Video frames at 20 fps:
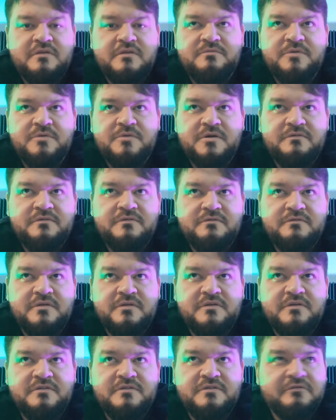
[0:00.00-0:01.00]
books, one
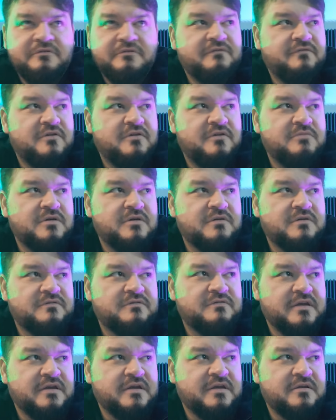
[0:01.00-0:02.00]
of these Nick Redfern books,
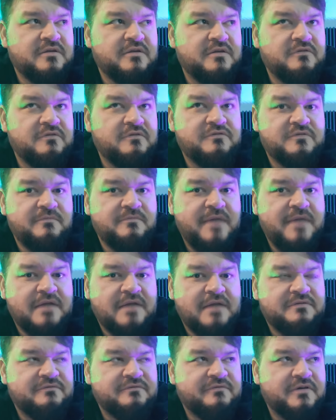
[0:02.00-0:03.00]
so I can use to
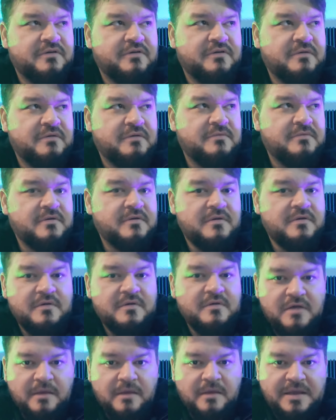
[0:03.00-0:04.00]
back this phone up?
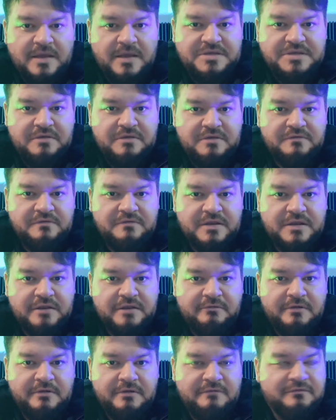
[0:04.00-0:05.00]
I'm actually using
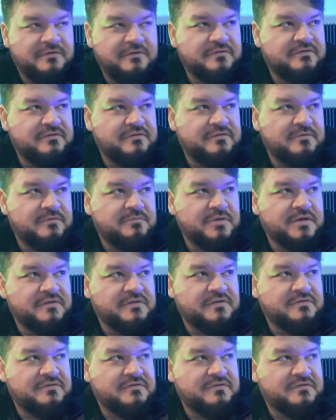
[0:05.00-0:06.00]
Nick Redfern's
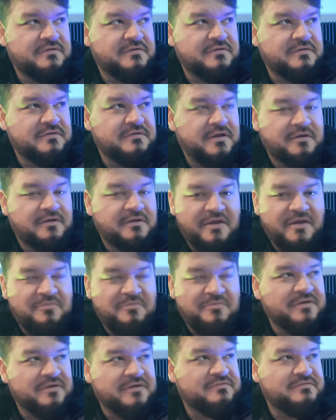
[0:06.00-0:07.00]
autographed
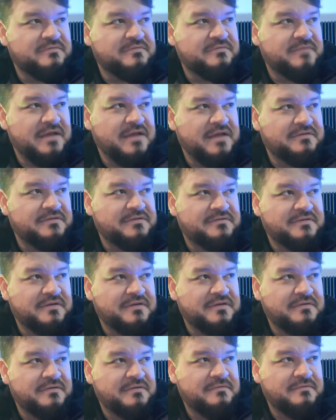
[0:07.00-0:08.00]
books to back this.
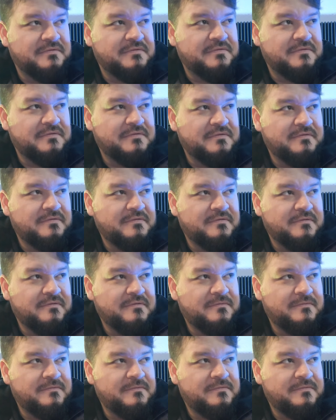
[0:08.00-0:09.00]
There
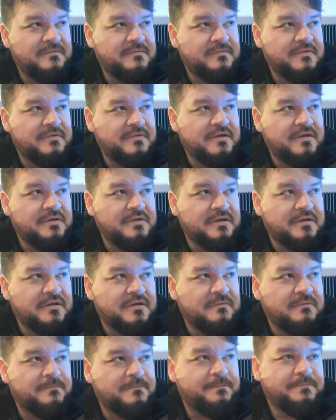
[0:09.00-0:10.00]
we
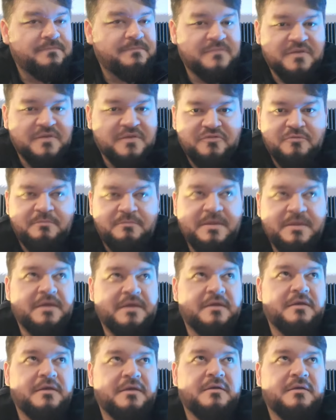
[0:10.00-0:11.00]
go, because they're
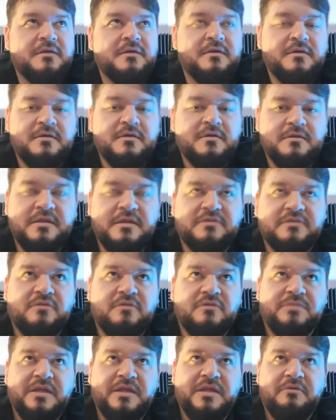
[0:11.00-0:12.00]
big. Nick
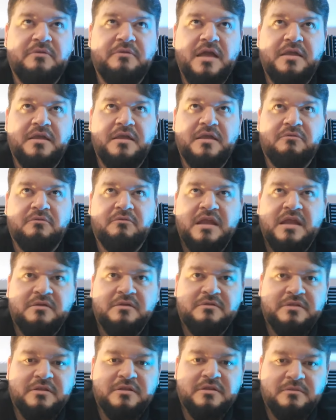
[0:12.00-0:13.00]
don't play around. He don't write
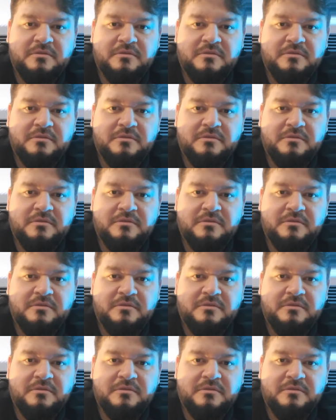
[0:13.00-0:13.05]
no little